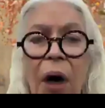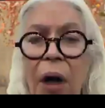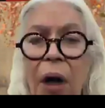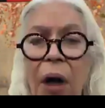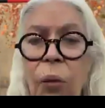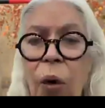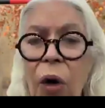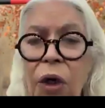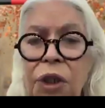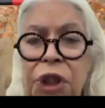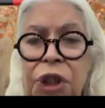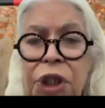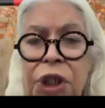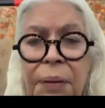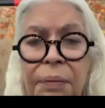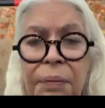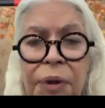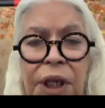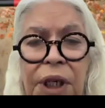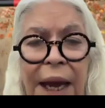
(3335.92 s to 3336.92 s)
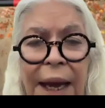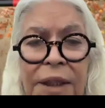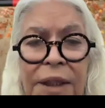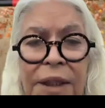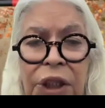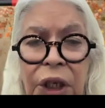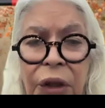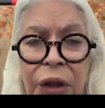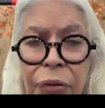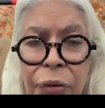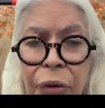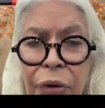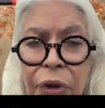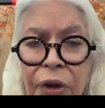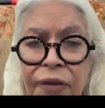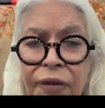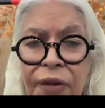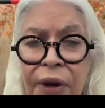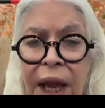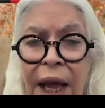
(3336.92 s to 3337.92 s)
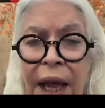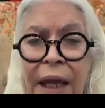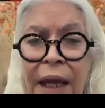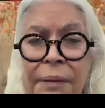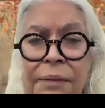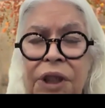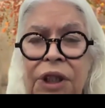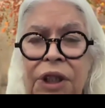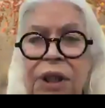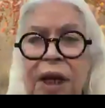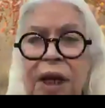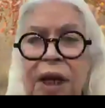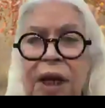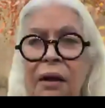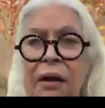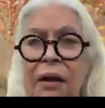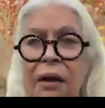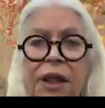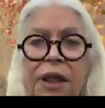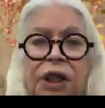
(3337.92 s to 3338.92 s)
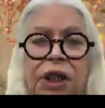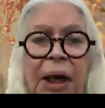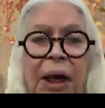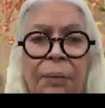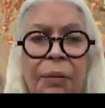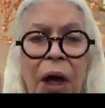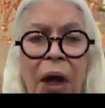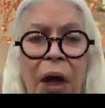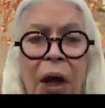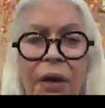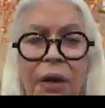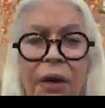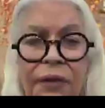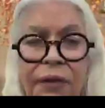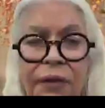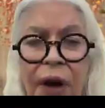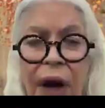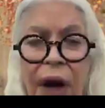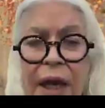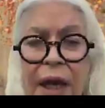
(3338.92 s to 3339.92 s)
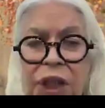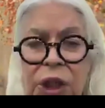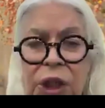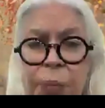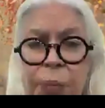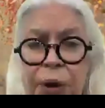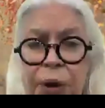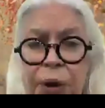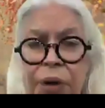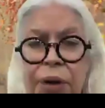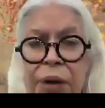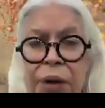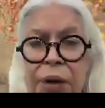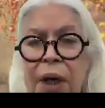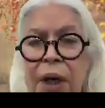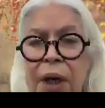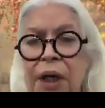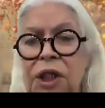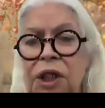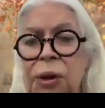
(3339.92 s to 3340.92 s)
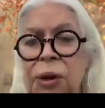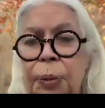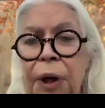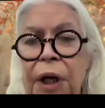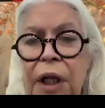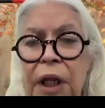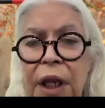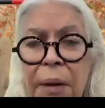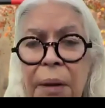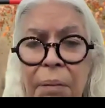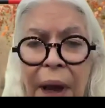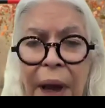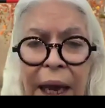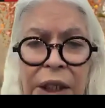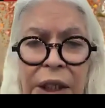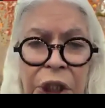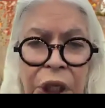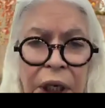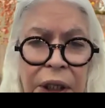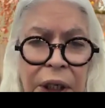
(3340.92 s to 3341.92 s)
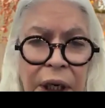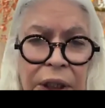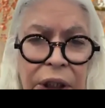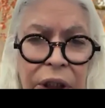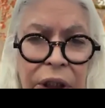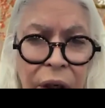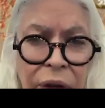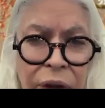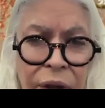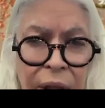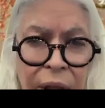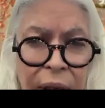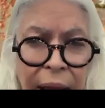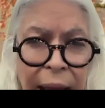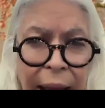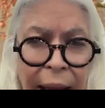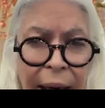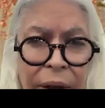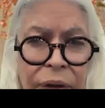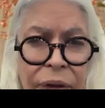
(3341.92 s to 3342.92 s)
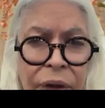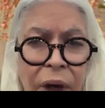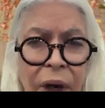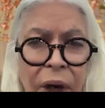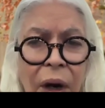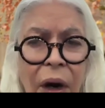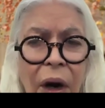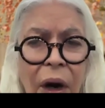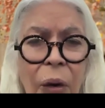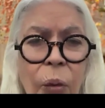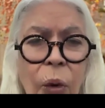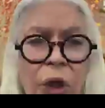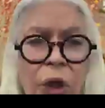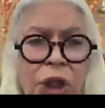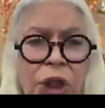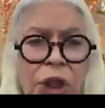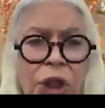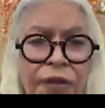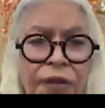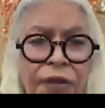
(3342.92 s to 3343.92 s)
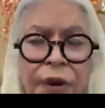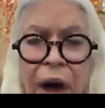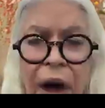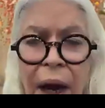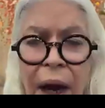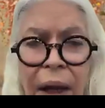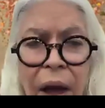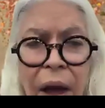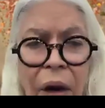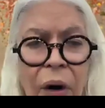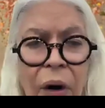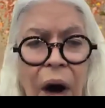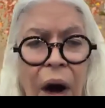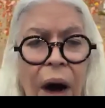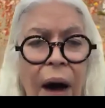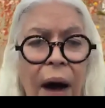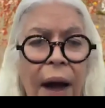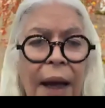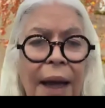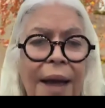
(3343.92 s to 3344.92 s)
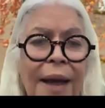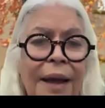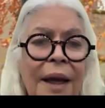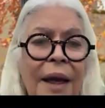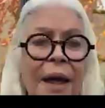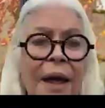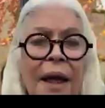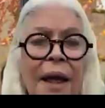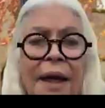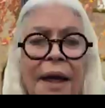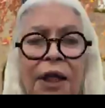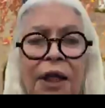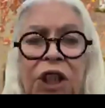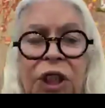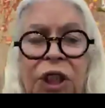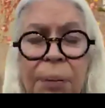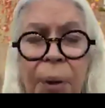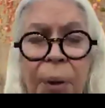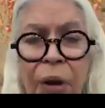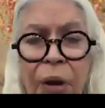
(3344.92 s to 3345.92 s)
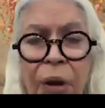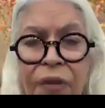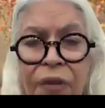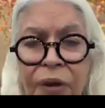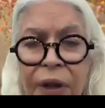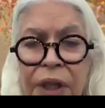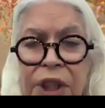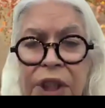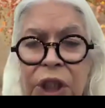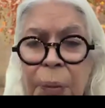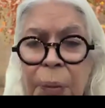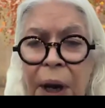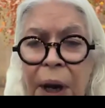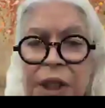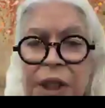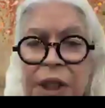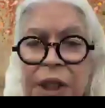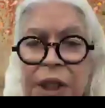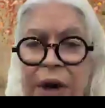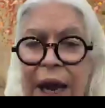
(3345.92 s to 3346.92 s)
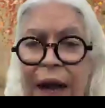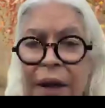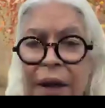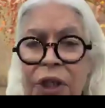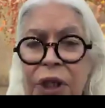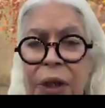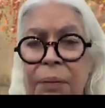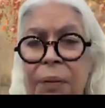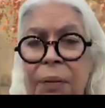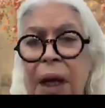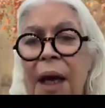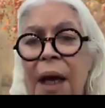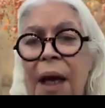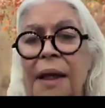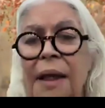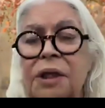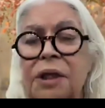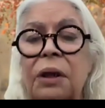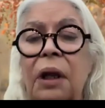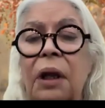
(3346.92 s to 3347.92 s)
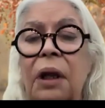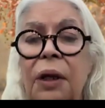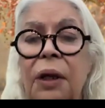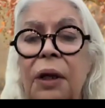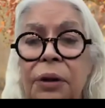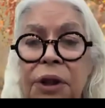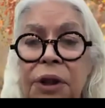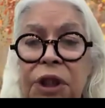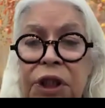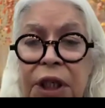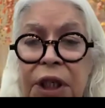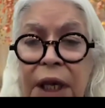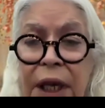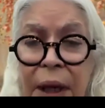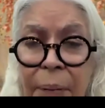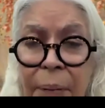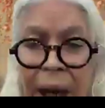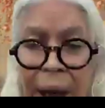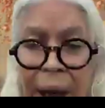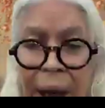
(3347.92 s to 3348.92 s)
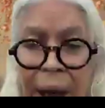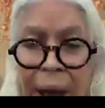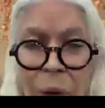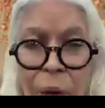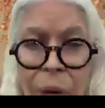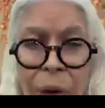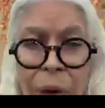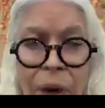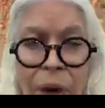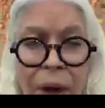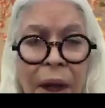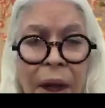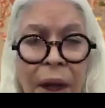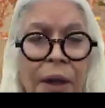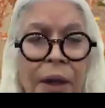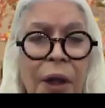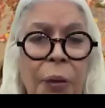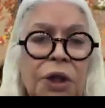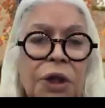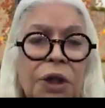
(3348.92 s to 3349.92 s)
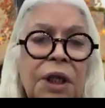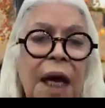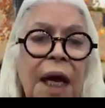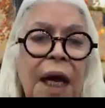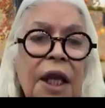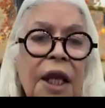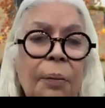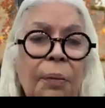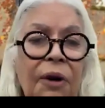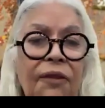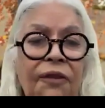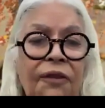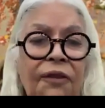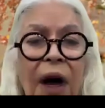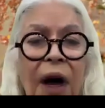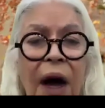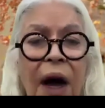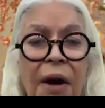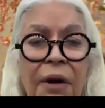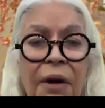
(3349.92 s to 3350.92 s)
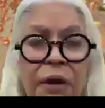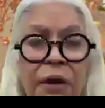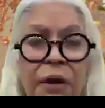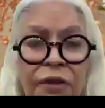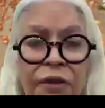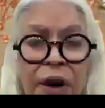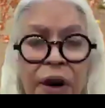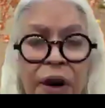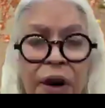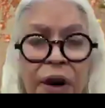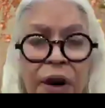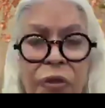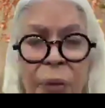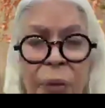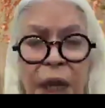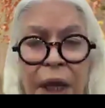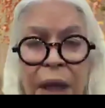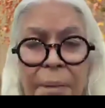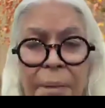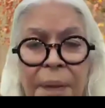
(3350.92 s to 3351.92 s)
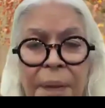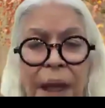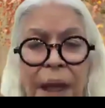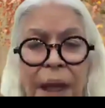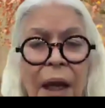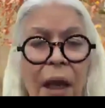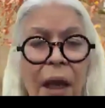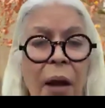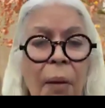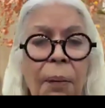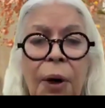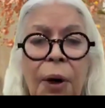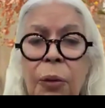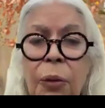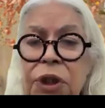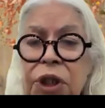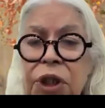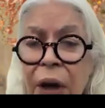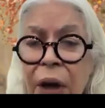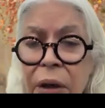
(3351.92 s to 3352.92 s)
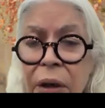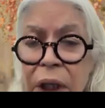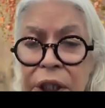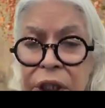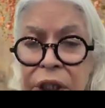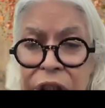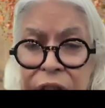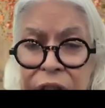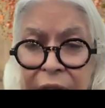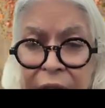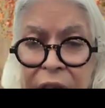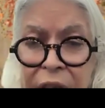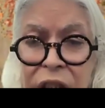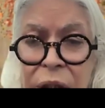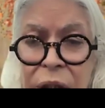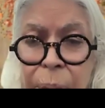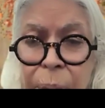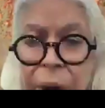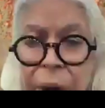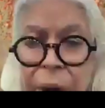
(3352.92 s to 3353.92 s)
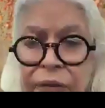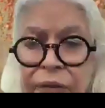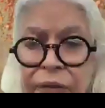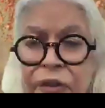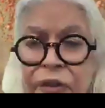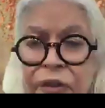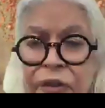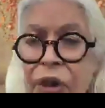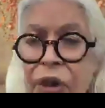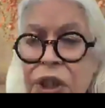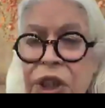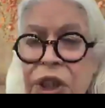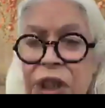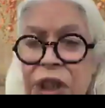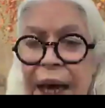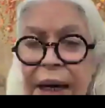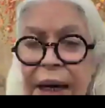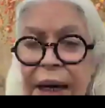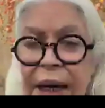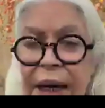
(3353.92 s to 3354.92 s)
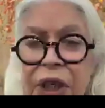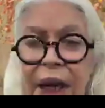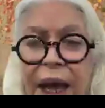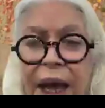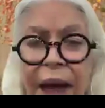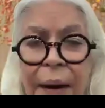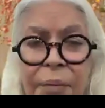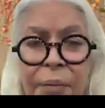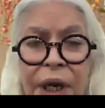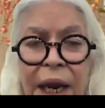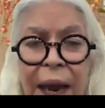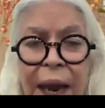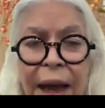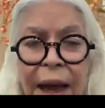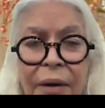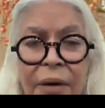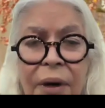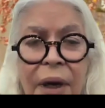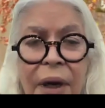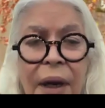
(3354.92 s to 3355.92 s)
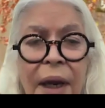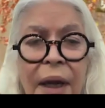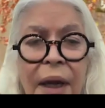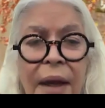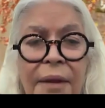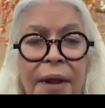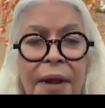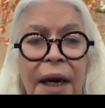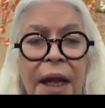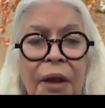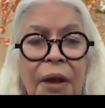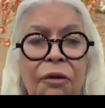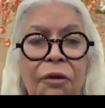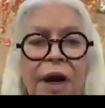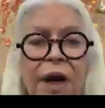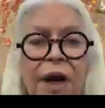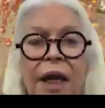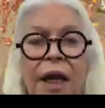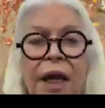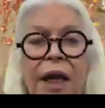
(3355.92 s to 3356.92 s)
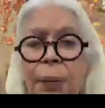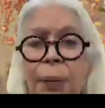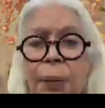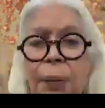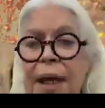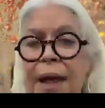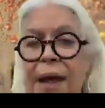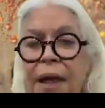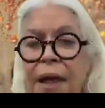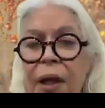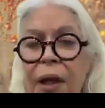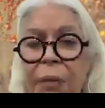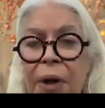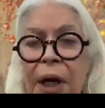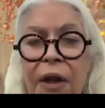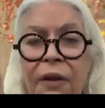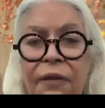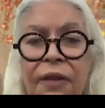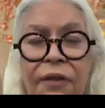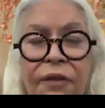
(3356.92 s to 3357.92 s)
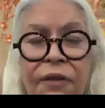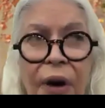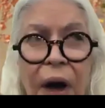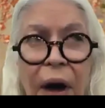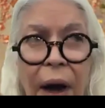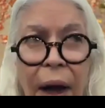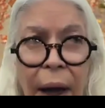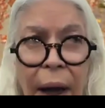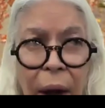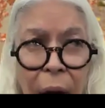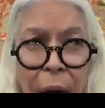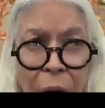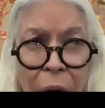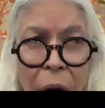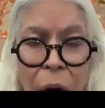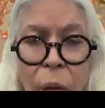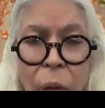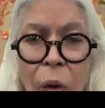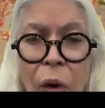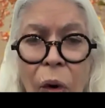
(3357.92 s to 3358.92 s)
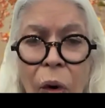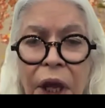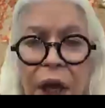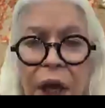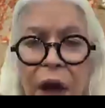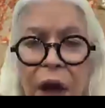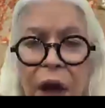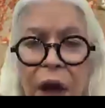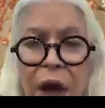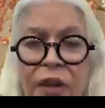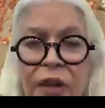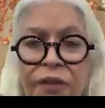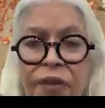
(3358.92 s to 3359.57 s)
I watched him dancing through the flames like some kind of fire spirit, sprinkling magic dust onto the land. I watched the fire go higher and the smoke fill the space around him until I couldn't see him anymore. There was nothing but fire in front of me, but it was only seconds before it started to calm down. Then he reappeared in the middle of the fire, walking over the